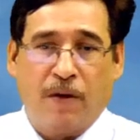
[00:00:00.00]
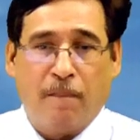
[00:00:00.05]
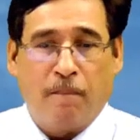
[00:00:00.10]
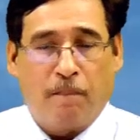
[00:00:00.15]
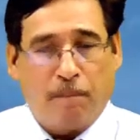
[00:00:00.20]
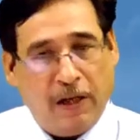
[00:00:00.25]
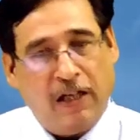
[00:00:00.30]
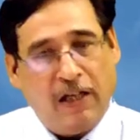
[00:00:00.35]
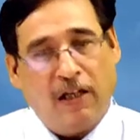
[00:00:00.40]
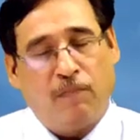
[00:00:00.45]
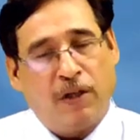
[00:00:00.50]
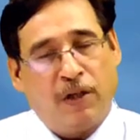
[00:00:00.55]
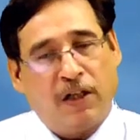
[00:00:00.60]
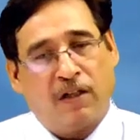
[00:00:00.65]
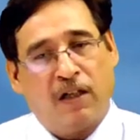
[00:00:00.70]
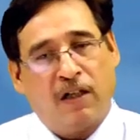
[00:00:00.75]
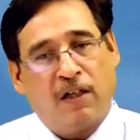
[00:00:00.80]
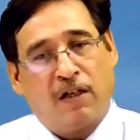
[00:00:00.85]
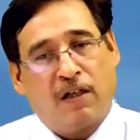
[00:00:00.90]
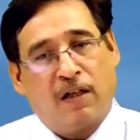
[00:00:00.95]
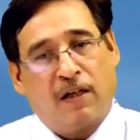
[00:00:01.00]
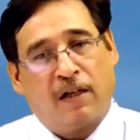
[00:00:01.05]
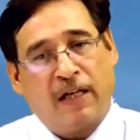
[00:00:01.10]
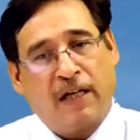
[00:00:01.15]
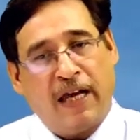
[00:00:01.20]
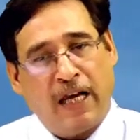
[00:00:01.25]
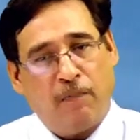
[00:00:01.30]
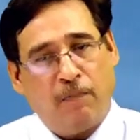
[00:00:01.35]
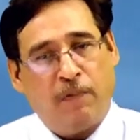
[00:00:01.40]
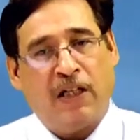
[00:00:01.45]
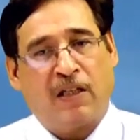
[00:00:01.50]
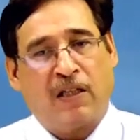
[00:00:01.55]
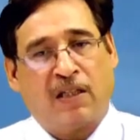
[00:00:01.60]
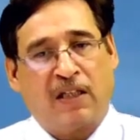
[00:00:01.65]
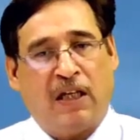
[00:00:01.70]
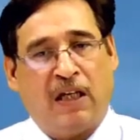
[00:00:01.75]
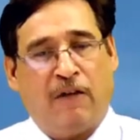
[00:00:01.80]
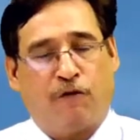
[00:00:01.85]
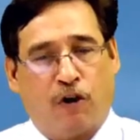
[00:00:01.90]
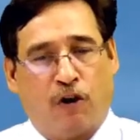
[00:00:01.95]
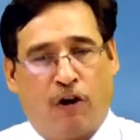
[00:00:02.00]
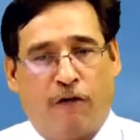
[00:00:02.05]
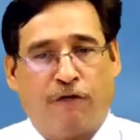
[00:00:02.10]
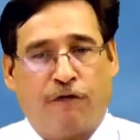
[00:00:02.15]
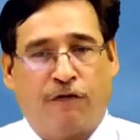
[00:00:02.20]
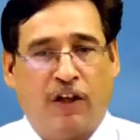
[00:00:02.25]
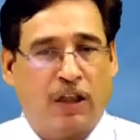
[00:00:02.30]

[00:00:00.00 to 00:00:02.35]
P Limited can be escaped of